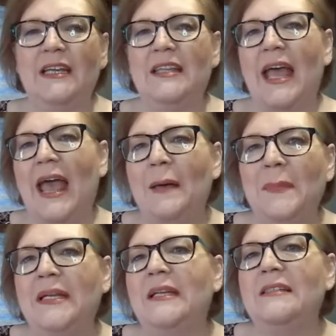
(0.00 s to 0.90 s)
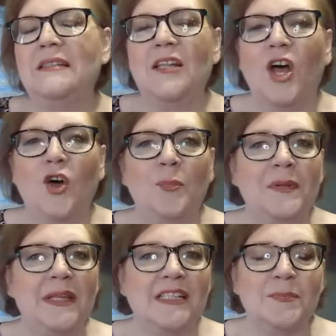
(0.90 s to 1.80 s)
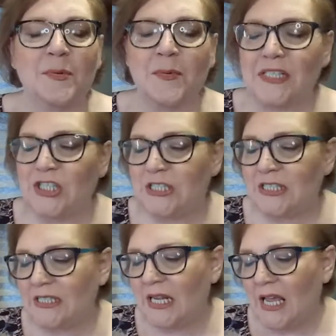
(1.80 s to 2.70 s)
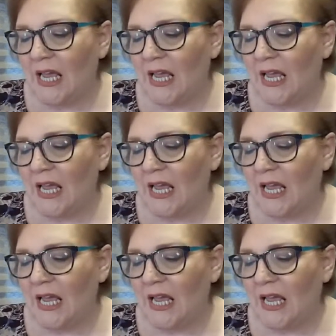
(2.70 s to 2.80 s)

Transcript: and the happiness and the hope and the inspiration.